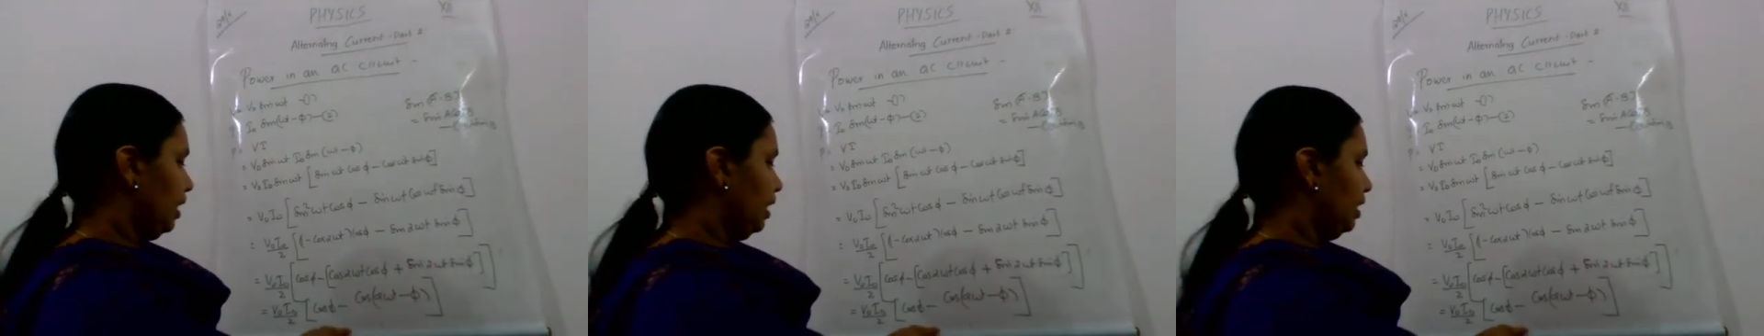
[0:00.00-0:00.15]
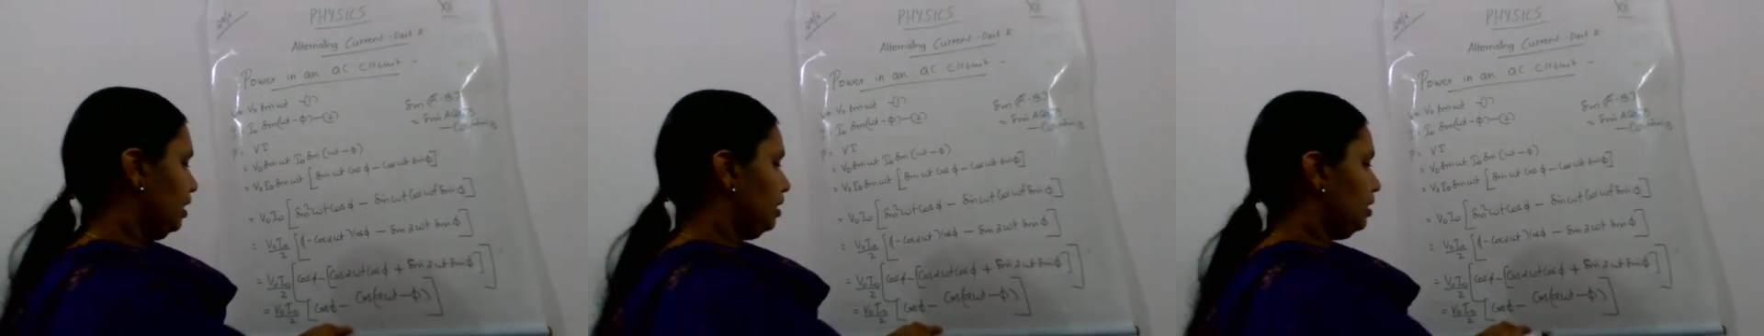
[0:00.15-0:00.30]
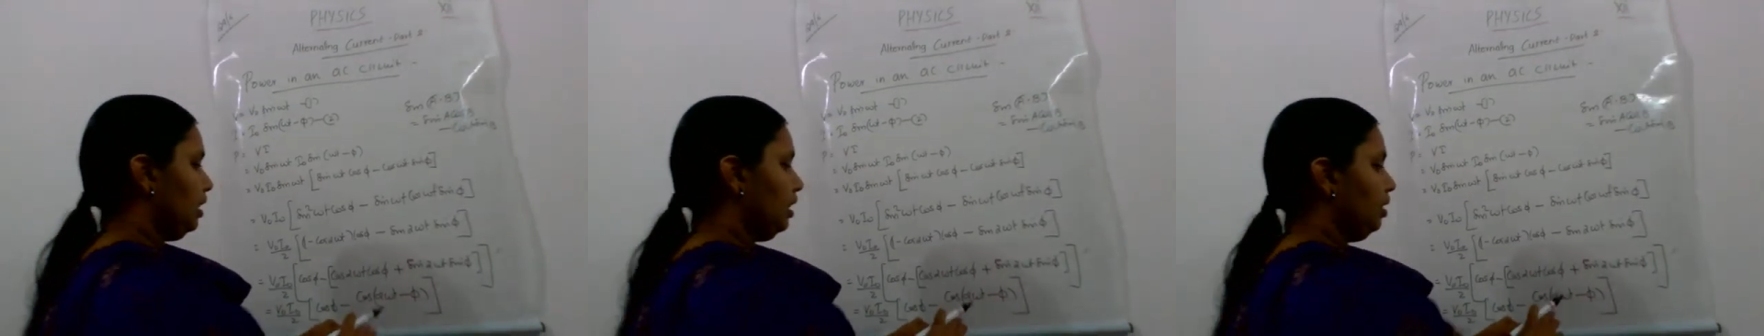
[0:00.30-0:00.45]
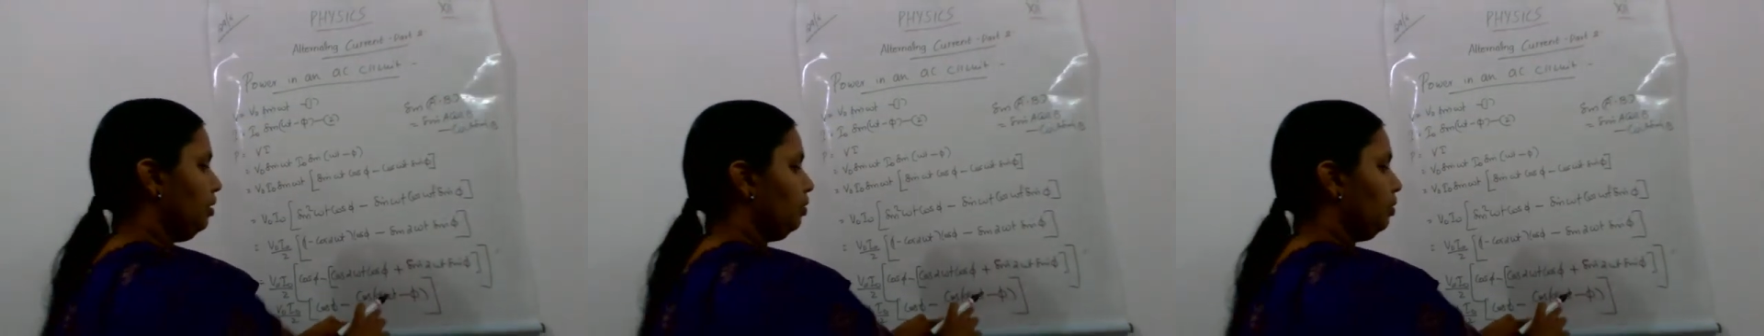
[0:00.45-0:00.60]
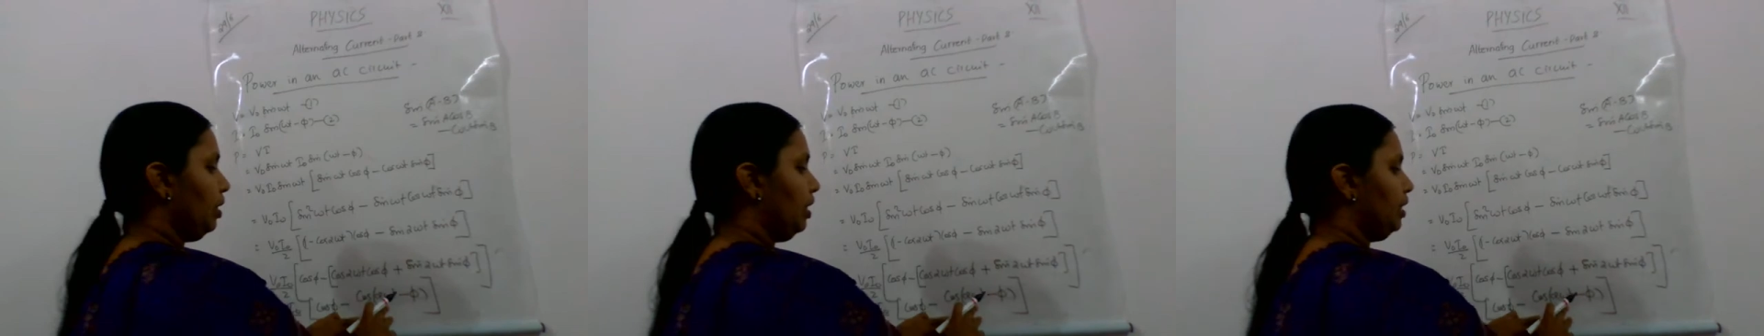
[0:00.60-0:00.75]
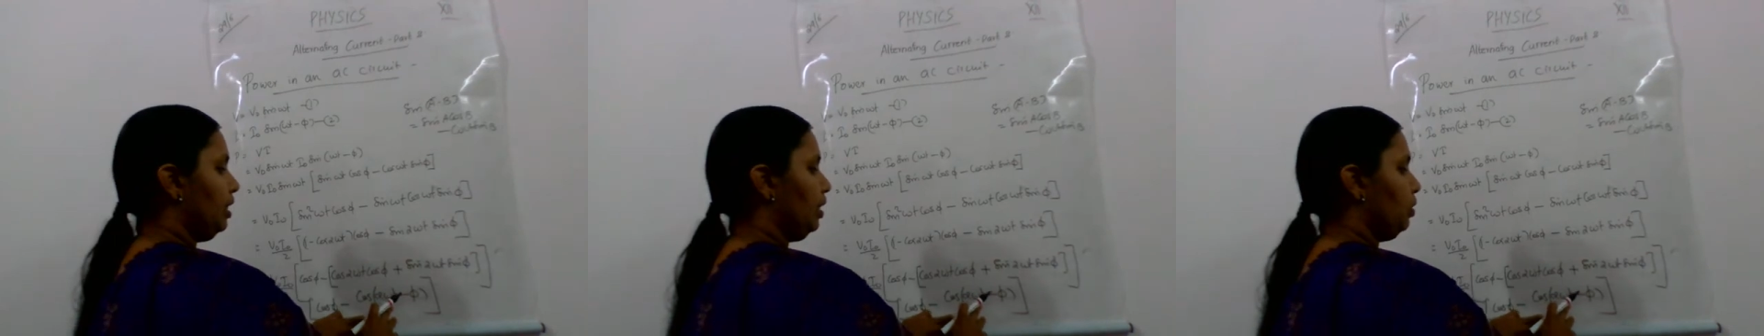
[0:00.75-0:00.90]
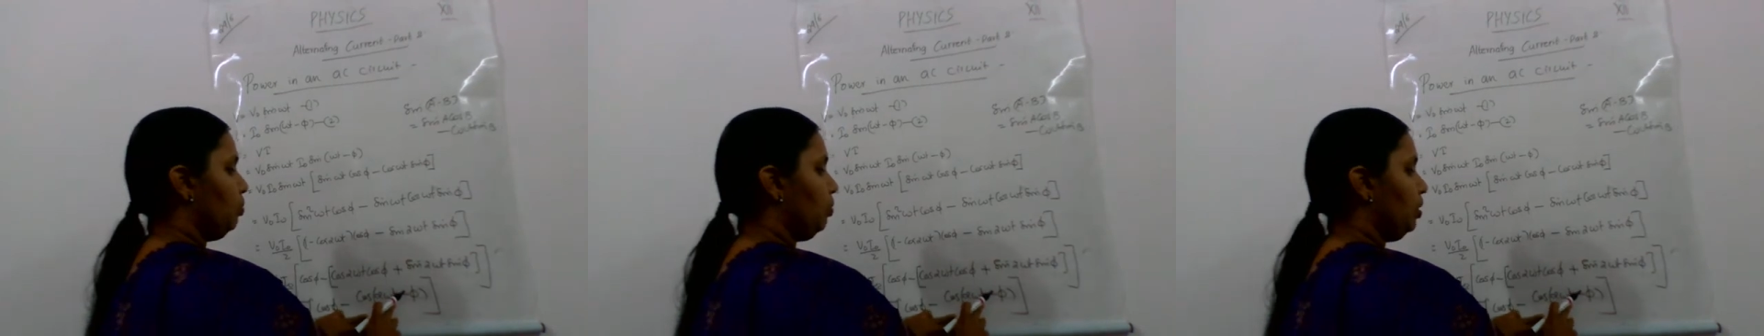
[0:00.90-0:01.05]
see, look at
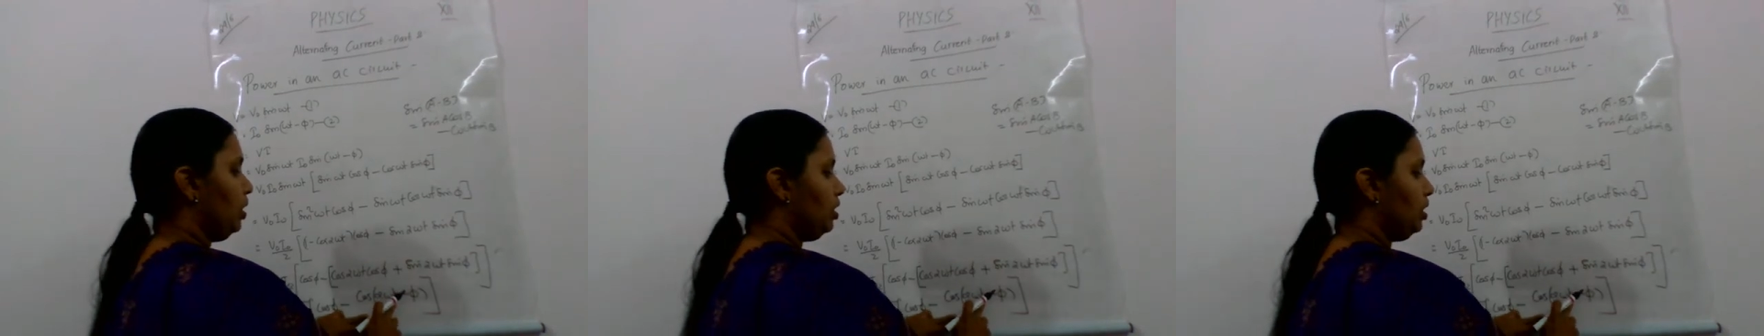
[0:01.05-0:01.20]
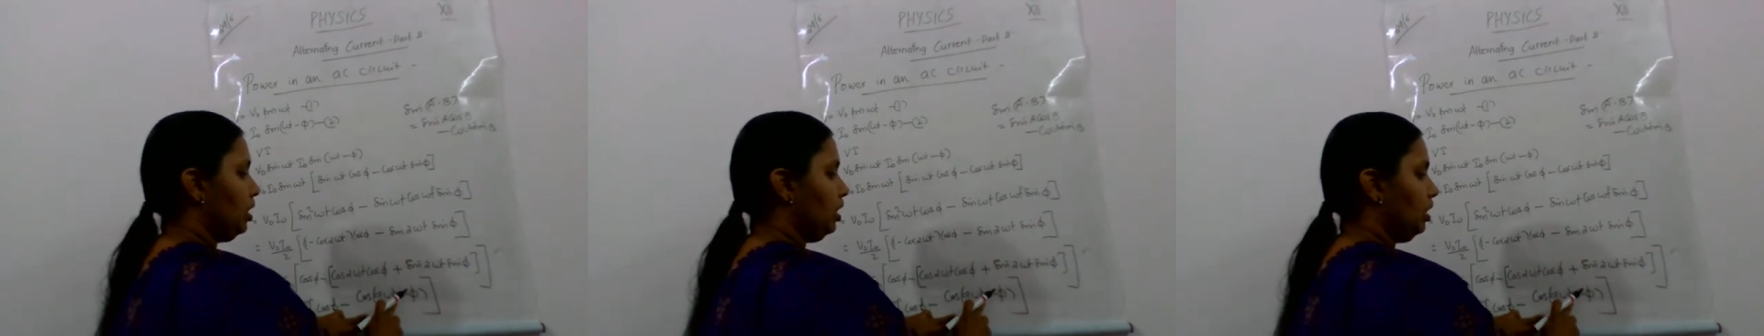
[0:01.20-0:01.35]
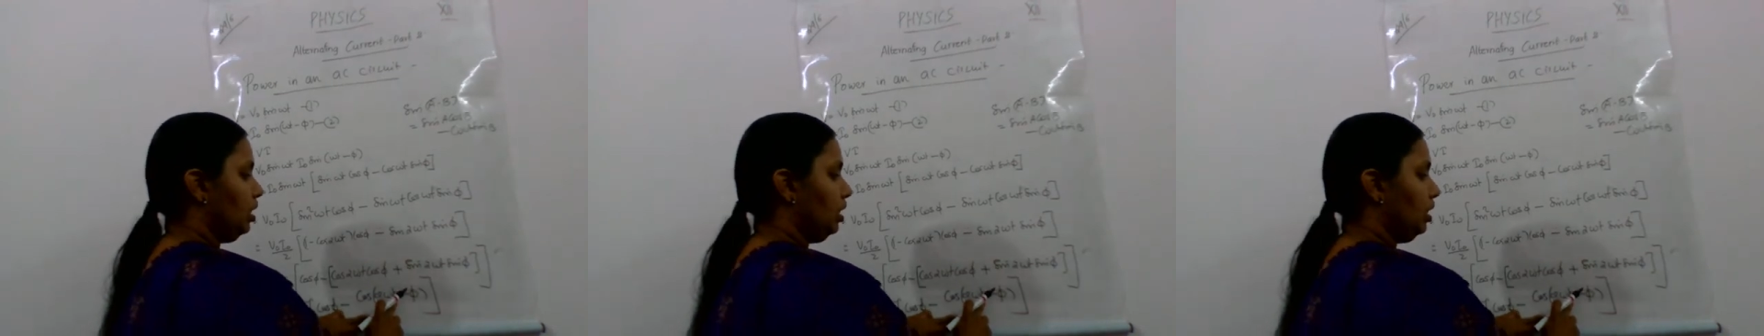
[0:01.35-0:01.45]
the equation,